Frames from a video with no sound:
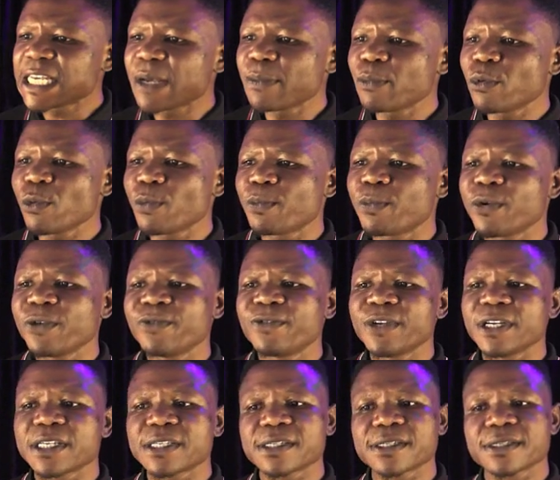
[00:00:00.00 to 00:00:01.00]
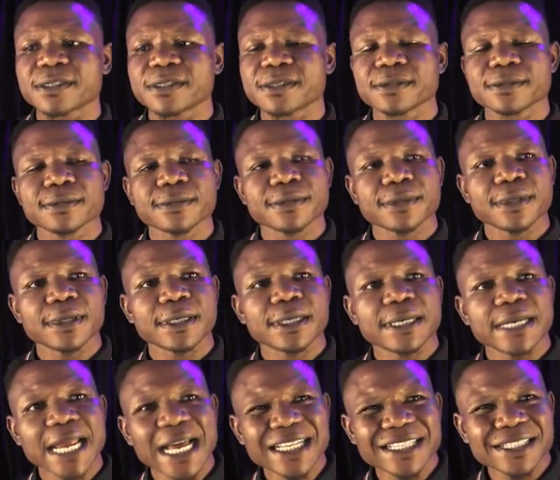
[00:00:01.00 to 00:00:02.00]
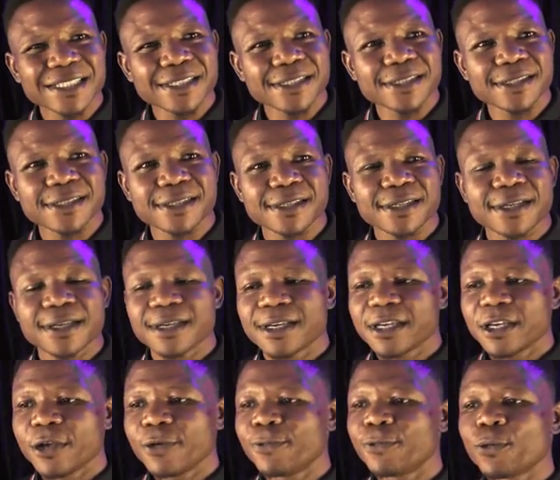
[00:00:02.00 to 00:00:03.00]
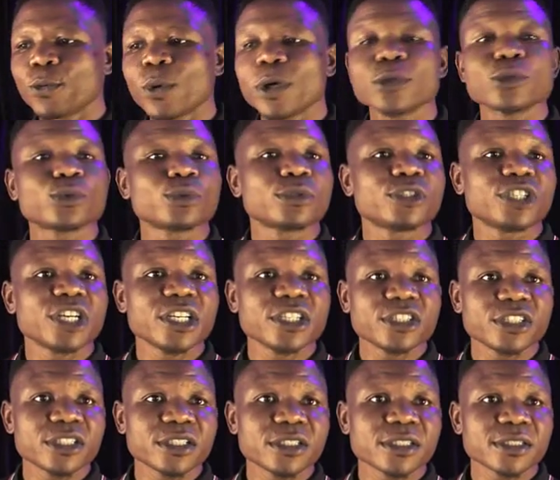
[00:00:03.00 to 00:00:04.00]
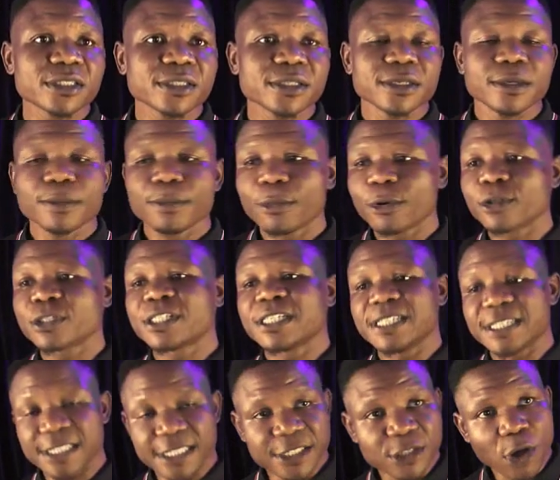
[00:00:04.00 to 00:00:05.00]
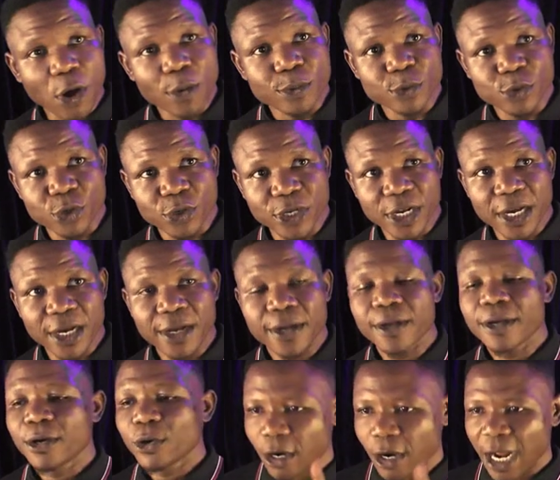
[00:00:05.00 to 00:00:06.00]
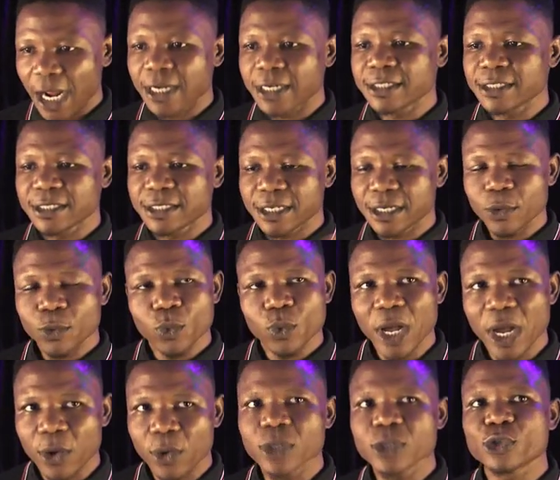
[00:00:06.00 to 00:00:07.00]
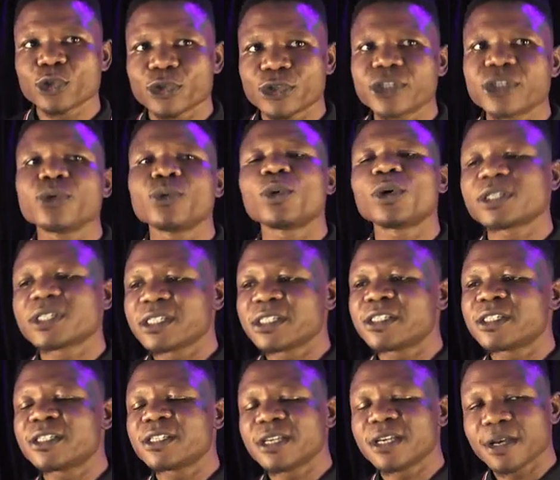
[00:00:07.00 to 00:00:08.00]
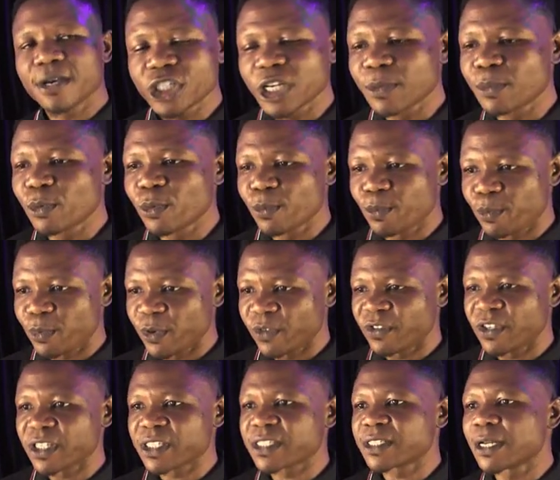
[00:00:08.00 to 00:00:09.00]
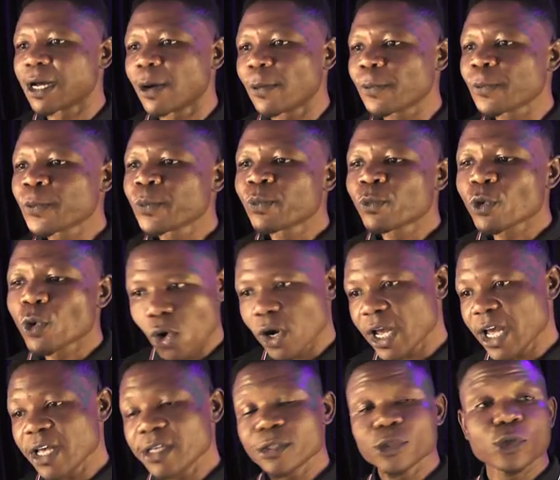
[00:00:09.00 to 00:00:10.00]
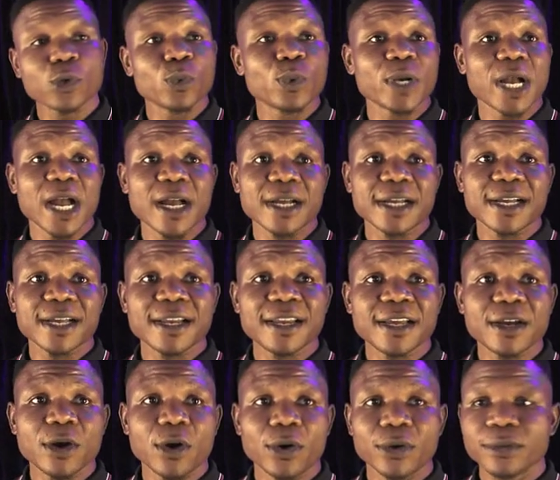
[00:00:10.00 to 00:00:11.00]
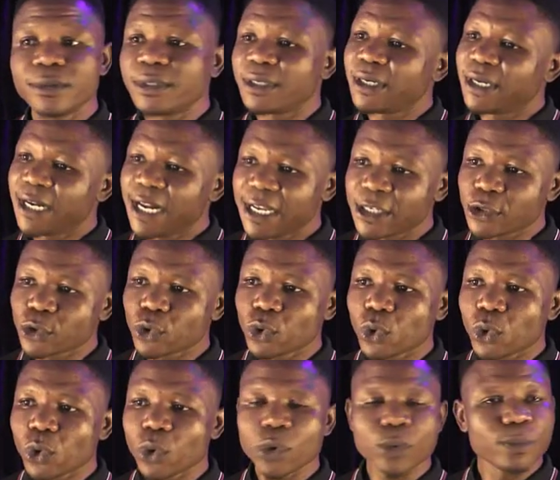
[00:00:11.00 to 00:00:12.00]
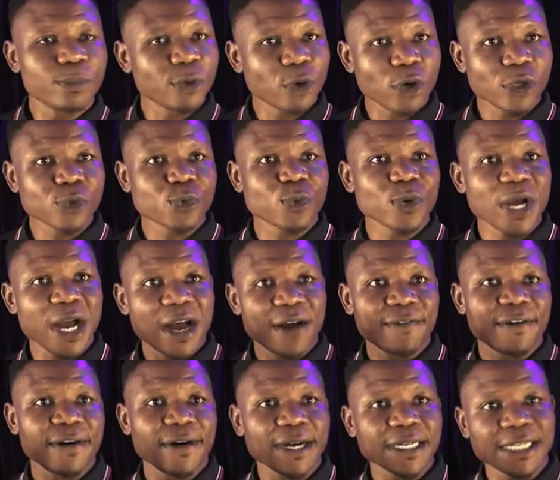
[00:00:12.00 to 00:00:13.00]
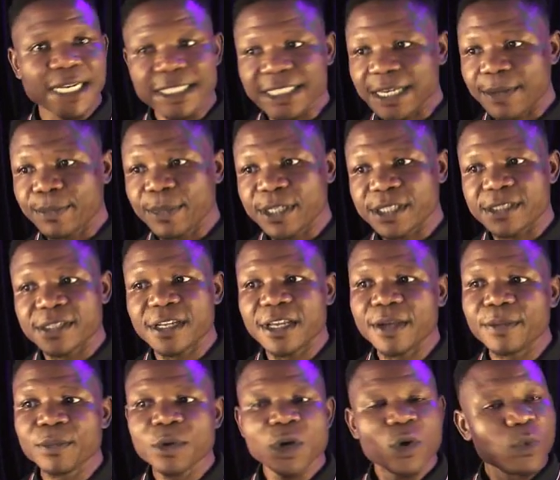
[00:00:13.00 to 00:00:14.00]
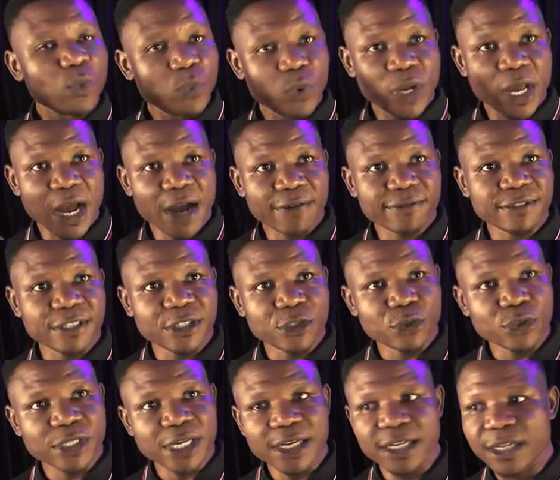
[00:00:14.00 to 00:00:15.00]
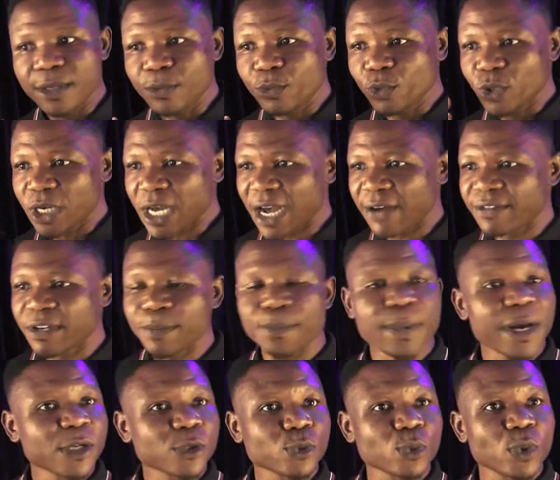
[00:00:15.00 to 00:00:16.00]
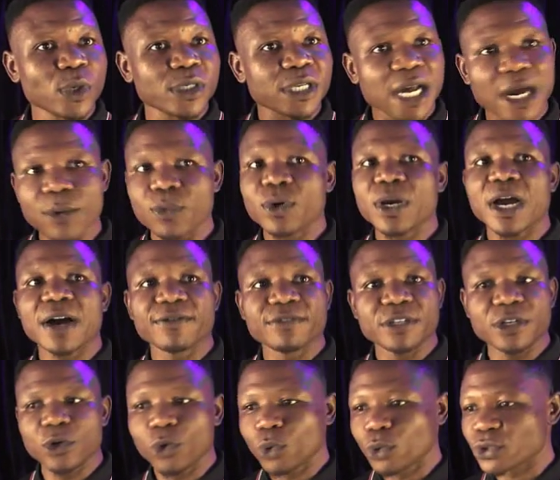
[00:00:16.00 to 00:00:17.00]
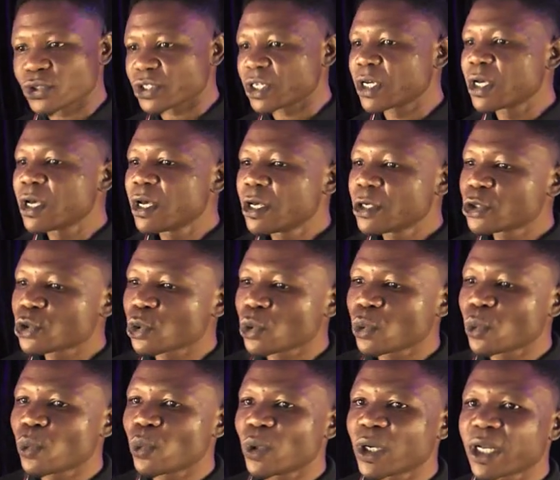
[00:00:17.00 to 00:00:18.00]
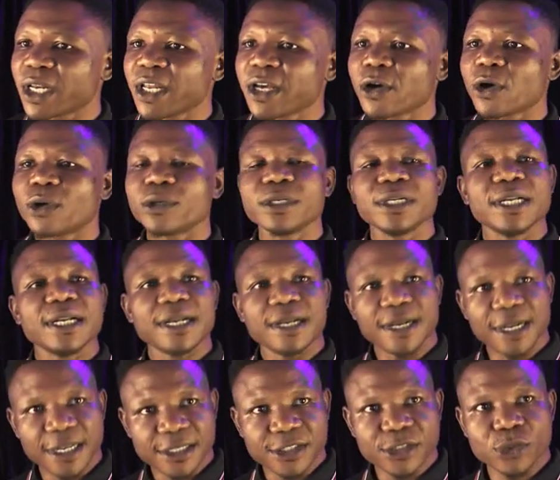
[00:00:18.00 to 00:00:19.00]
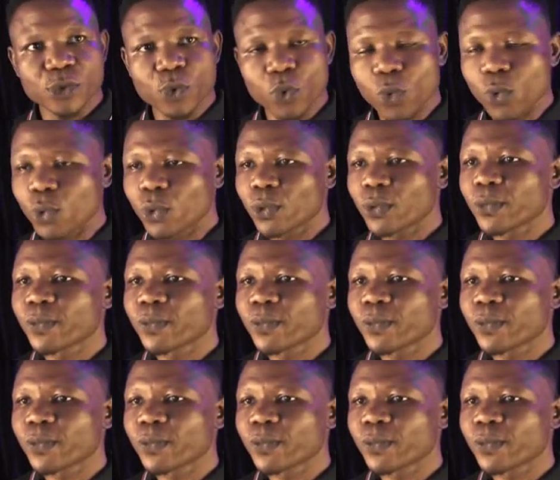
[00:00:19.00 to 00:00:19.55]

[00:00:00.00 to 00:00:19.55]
table prefix, that is if you want to change it, but it is optional, and we are going to see what is table prefix now. Okay, so we can click on let's go because we have our database name, we have the username, we have the password, and we have the host. So we click on let's go.